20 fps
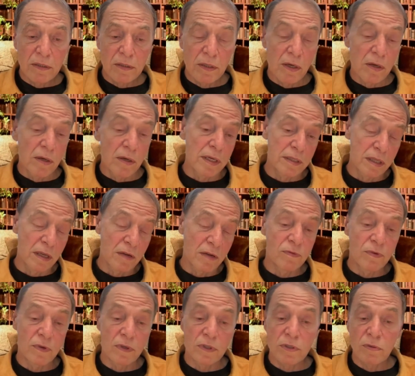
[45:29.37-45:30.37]
like that
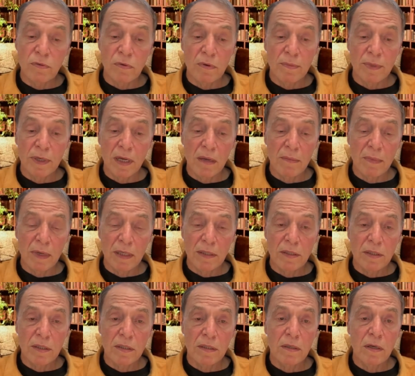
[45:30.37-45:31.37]
first woman I
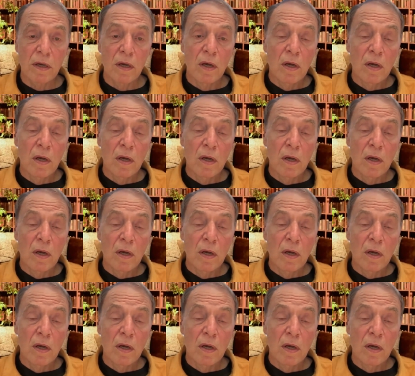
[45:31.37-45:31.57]
mentioned.